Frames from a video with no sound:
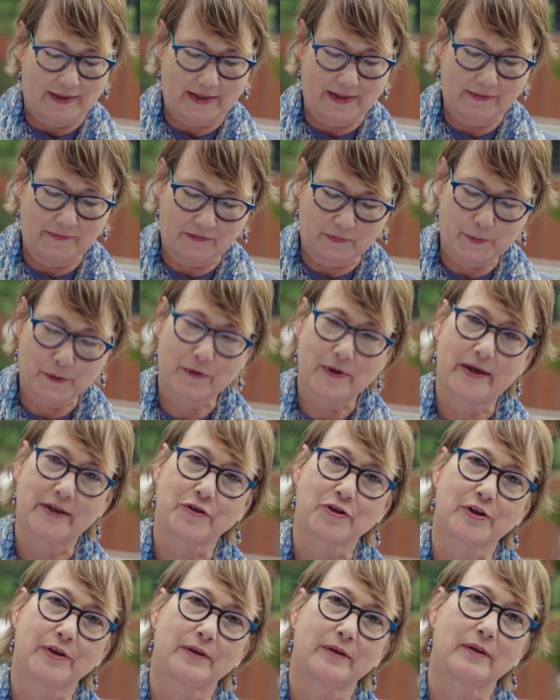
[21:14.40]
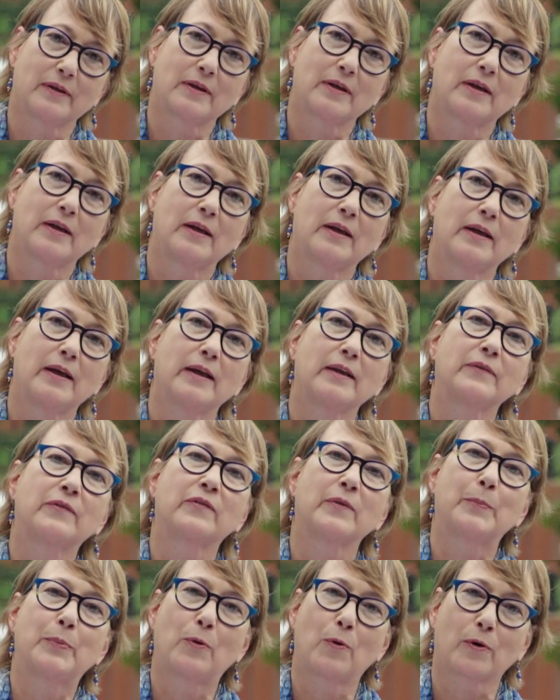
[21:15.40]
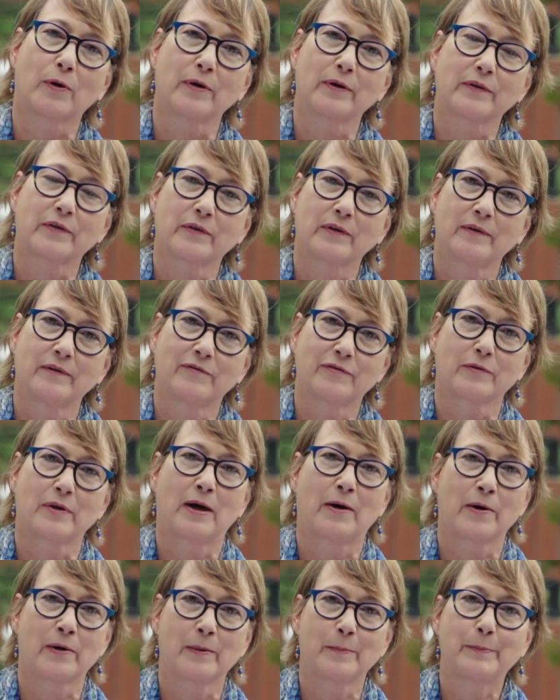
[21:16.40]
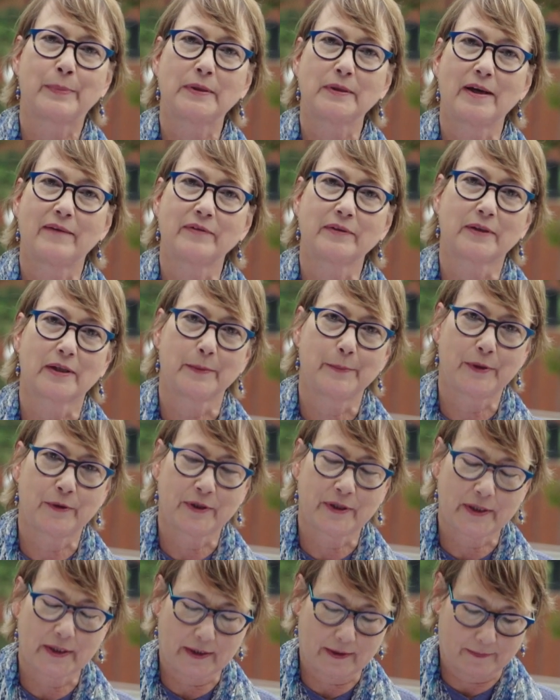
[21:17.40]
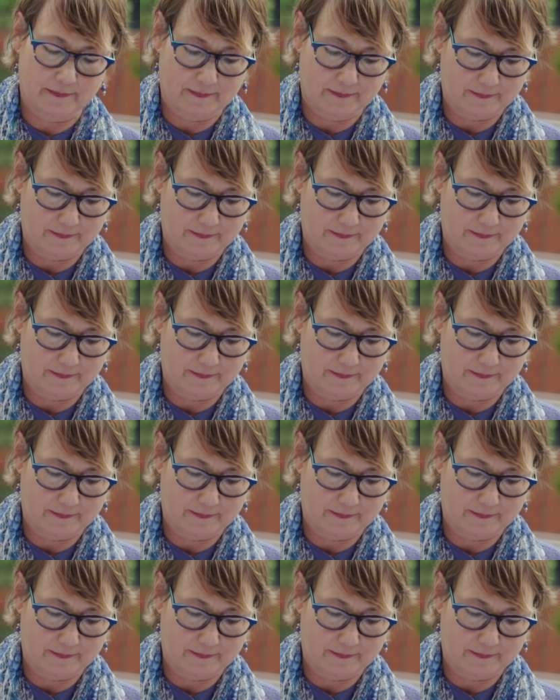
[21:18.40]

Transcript: inspiration, and support for our beloved community.